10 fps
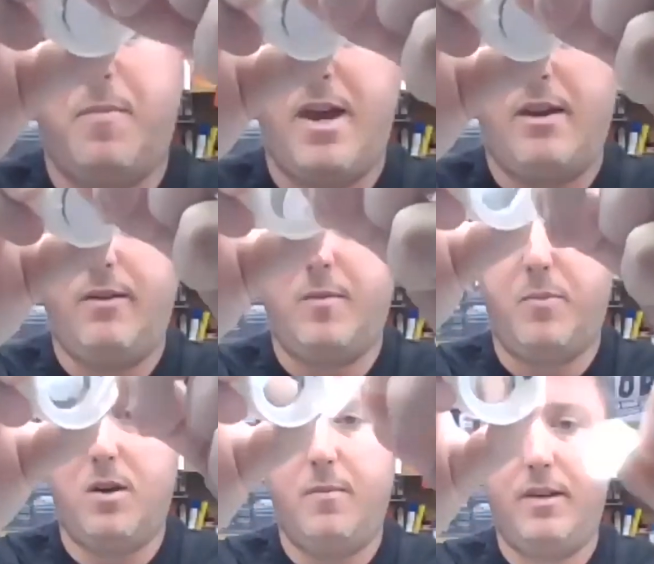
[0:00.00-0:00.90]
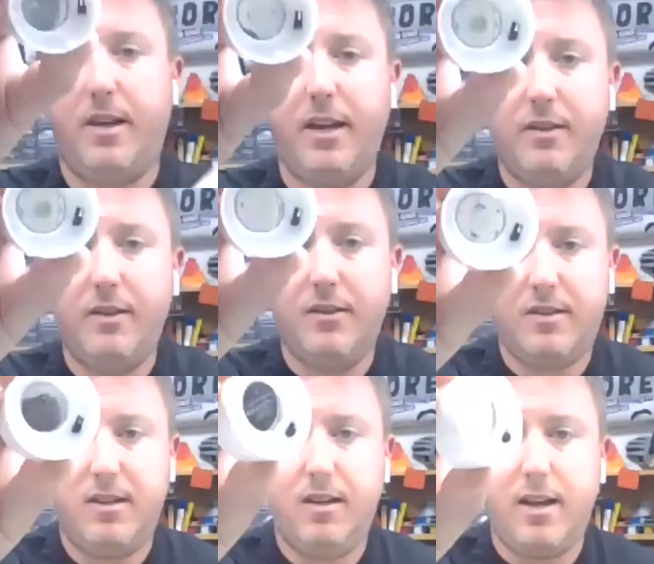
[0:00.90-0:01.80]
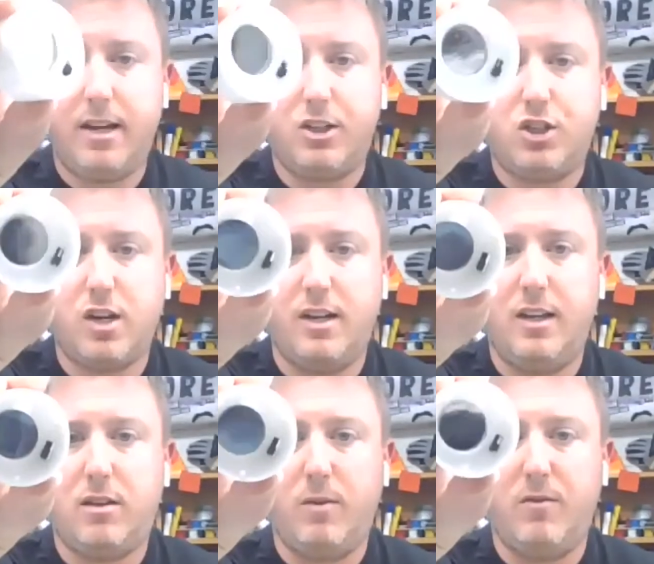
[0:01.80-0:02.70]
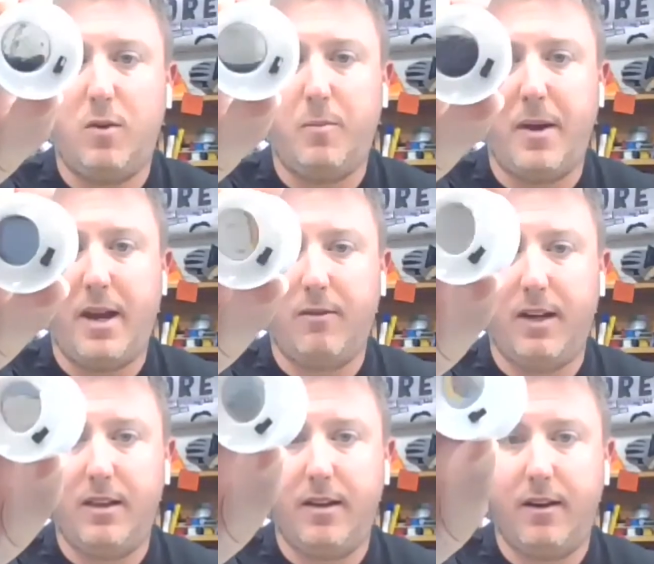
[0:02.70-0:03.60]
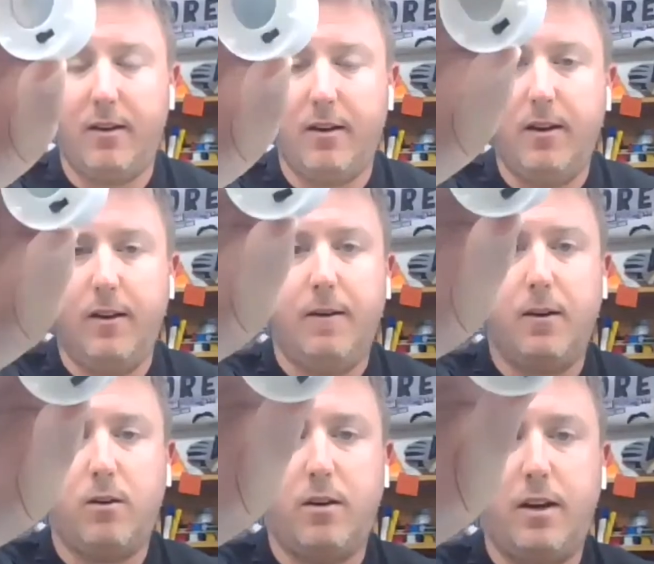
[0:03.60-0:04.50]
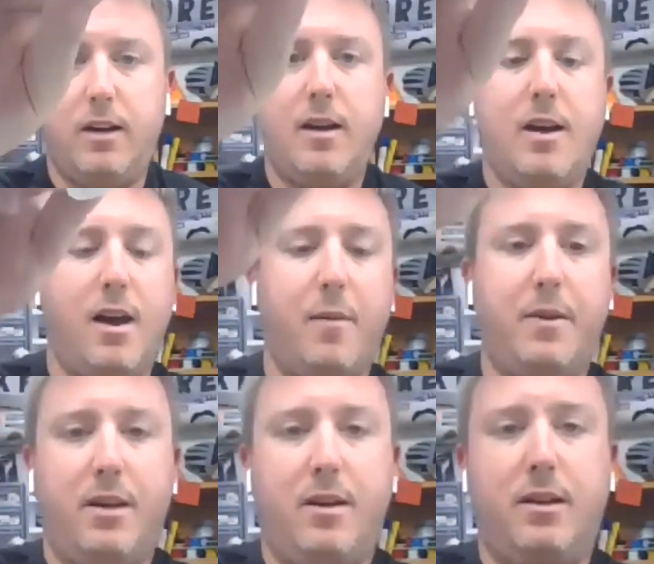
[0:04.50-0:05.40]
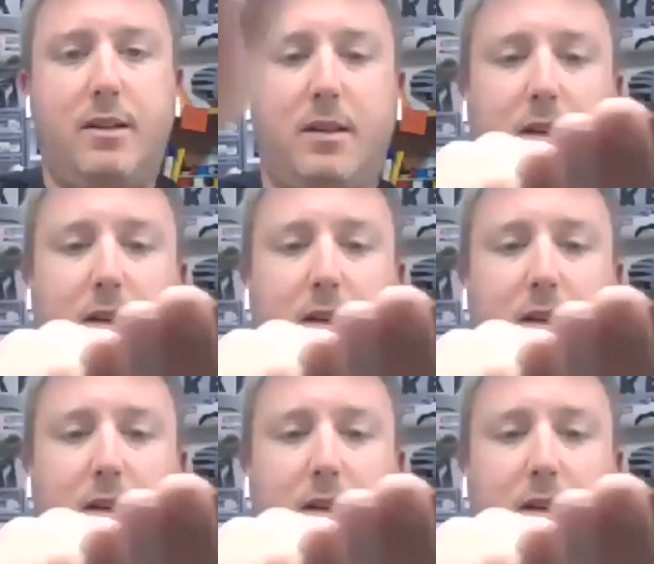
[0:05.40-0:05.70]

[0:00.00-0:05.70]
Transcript: the battery compartment and you see that shiny three volt battery in there. All right, I'm gonna